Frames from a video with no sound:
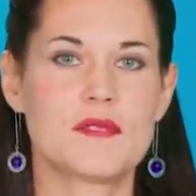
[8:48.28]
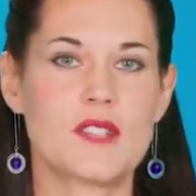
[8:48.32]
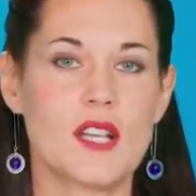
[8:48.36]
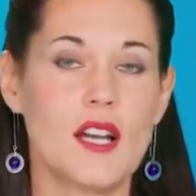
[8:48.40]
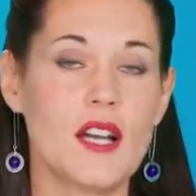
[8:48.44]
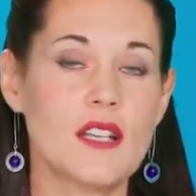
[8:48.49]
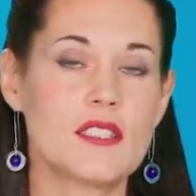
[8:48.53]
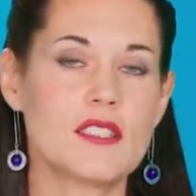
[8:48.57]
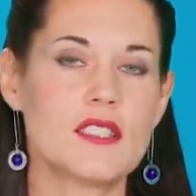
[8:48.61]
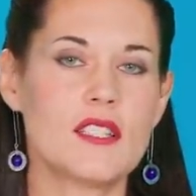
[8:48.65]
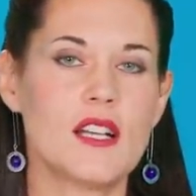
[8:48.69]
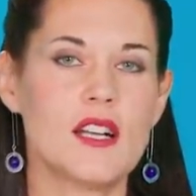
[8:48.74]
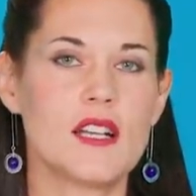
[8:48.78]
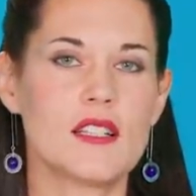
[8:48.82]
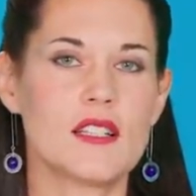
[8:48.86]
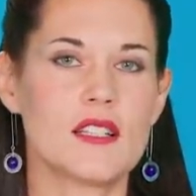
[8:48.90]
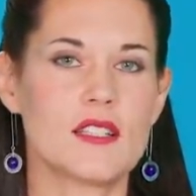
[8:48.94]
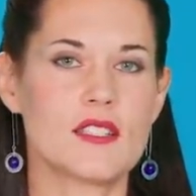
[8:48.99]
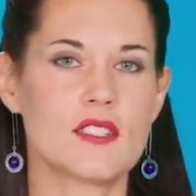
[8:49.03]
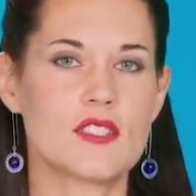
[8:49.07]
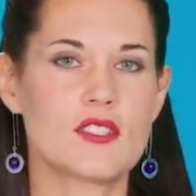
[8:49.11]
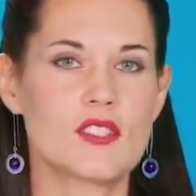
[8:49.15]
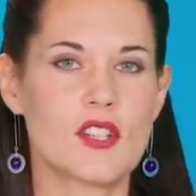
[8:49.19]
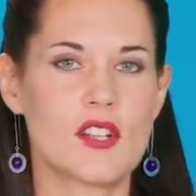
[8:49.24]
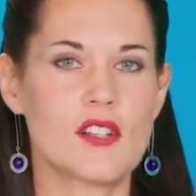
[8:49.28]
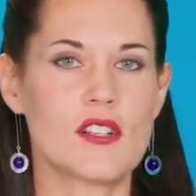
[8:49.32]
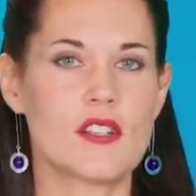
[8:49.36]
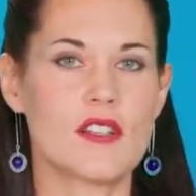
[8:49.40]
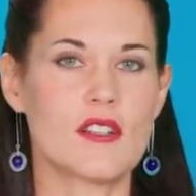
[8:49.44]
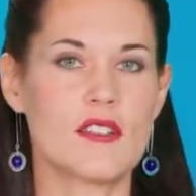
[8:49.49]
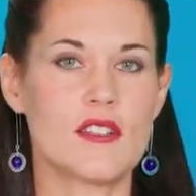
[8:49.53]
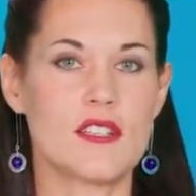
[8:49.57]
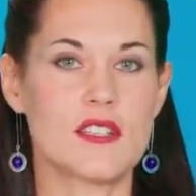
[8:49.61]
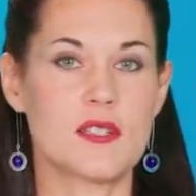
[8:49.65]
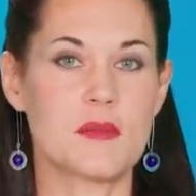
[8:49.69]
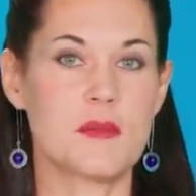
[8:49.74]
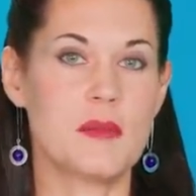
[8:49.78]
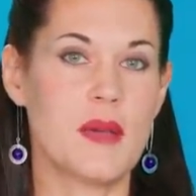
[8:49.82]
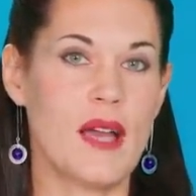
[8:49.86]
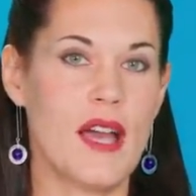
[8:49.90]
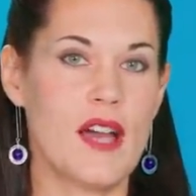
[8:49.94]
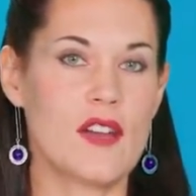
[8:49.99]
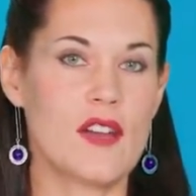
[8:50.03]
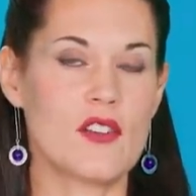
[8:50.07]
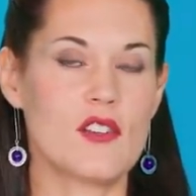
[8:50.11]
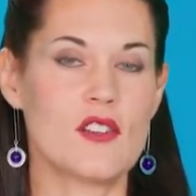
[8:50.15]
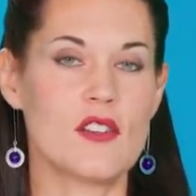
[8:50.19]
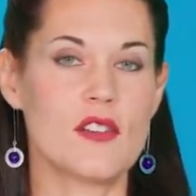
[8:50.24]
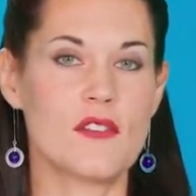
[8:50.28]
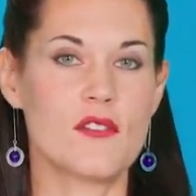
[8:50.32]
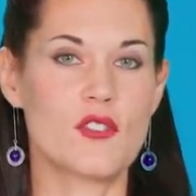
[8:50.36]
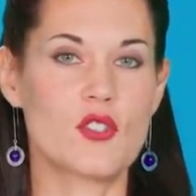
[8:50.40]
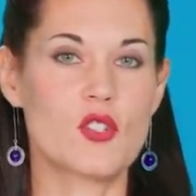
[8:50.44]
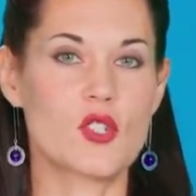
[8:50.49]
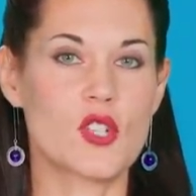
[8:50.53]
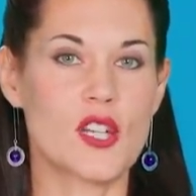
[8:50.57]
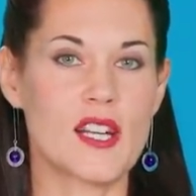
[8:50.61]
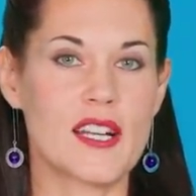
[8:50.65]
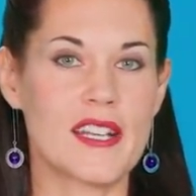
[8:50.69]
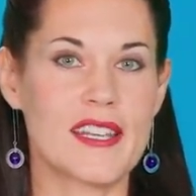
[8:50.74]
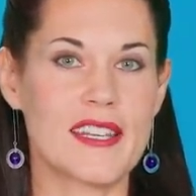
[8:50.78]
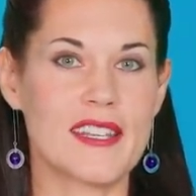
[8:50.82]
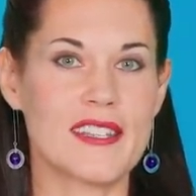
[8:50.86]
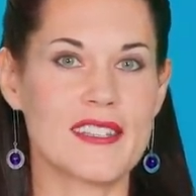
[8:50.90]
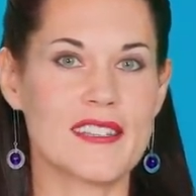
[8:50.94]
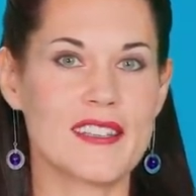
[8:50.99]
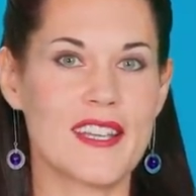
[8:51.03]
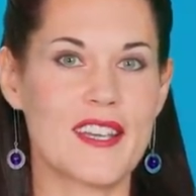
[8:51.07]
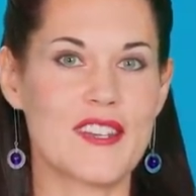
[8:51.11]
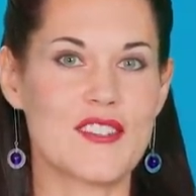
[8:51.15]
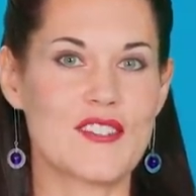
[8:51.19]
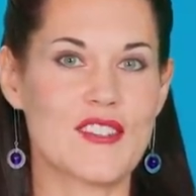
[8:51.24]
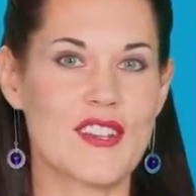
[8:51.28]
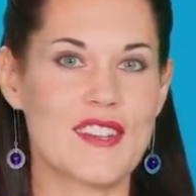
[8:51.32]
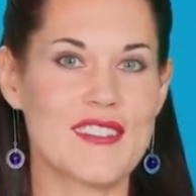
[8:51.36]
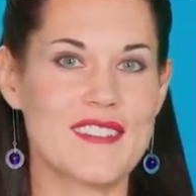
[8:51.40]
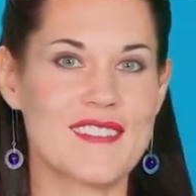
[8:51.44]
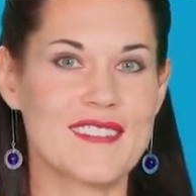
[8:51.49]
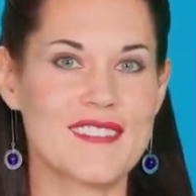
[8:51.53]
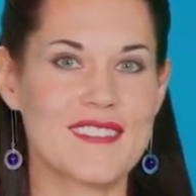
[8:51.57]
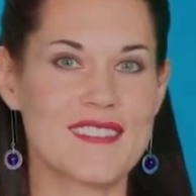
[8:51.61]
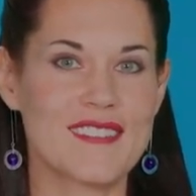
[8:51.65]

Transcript: Tatiana started this pattern of triangulation.